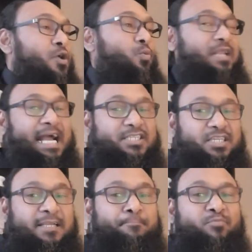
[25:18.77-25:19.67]
would
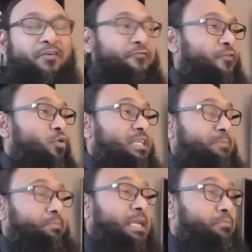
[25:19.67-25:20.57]
actually vote in
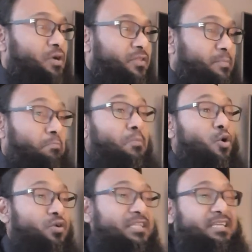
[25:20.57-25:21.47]
Big Brother
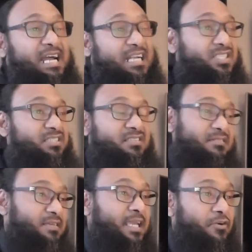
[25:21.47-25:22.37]
more than they actually
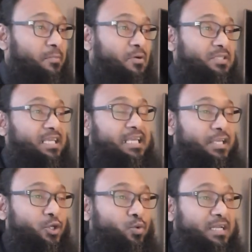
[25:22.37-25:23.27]
care about the
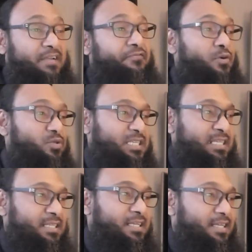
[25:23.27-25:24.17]
EU and the
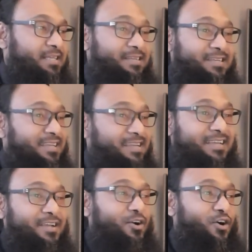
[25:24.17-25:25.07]
voting.
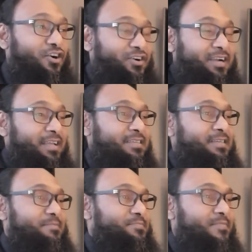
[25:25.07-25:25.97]
Or
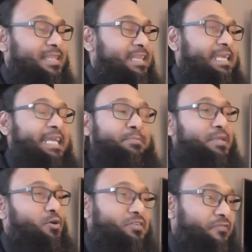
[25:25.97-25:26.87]
get me
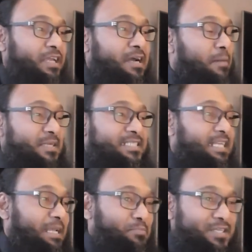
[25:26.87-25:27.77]
out of here, I'm a
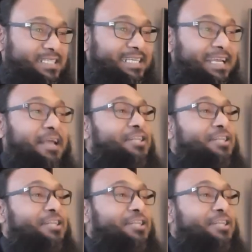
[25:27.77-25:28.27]
celebrity.